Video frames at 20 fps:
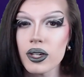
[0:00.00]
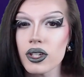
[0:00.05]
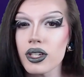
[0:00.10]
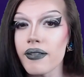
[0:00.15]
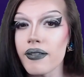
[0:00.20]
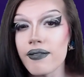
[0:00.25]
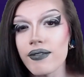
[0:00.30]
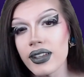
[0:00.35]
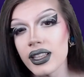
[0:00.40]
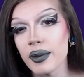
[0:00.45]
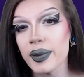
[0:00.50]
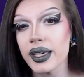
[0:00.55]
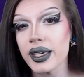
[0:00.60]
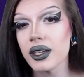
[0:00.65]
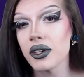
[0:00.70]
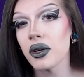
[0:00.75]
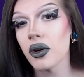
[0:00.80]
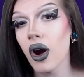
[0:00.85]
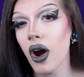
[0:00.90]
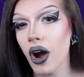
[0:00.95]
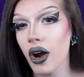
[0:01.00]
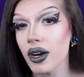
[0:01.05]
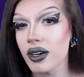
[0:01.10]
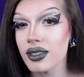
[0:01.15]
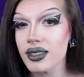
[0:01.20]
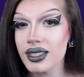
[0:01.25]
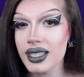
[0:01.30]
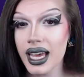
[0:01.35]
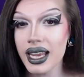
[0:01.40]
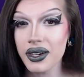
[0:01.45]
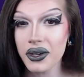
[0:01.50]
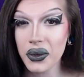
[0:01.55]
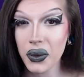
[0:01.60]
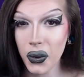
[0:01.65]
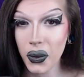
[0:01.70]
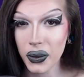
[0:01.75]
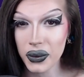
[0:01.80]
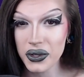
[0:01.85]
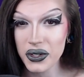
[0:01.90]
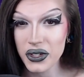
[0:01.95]
of Filipino arts and
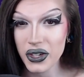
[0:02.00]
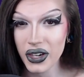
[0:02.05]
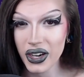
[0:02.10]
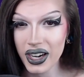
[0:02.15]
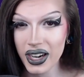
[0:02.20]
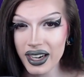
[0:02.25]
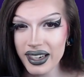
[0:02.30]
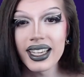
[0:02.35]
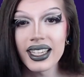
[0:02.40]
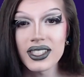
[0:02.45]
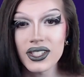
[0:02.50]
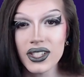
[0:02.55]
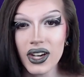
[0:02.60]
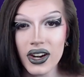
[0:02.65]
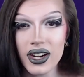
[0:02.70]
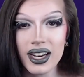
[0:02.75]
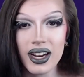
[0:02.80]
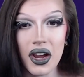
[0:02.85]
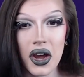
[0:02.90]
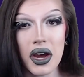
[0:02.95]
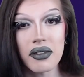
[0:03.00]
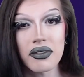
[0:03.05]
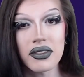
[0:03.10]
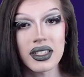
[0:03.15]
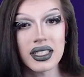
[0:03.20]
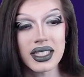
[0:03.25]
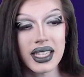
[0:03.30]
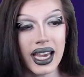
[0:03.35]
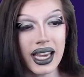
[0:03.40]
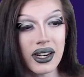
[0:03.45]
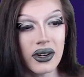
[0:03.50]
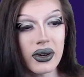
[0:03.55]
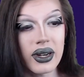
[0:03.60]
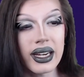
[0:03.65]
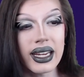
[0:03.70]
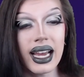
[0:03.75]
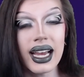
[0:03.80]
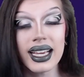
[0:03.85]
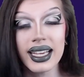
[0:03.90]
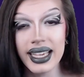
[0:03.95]
culture. Starting off this category,
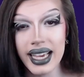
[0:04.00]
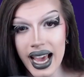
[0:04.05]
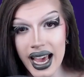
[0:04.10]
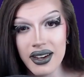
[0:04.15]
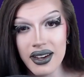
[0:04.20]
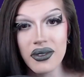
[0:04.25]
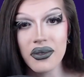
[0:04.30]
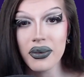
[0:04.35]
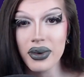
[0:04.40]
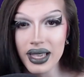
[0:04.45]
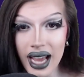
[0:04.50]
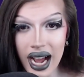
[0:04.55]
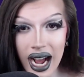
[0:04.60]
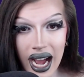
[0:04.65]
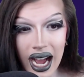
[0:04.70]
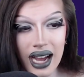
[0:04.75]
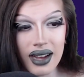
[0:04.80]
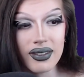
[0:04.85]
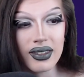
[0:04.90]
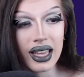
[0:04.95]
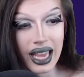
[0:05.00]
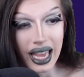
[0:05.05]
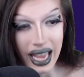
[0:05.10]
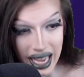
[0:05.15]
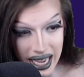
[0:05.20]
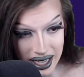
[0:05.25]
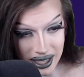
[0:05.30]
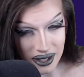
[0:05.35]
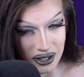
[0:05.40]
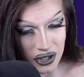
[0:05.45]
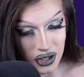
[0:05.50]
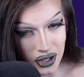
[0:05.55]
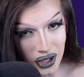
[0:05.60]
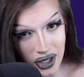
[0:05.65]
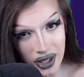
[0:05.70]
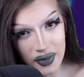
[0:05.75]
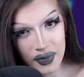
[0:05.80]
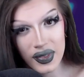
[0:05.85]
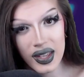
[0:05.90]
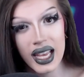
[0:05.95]
again, we have
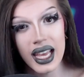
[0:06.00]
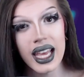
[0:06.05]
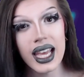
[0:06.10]
Angel.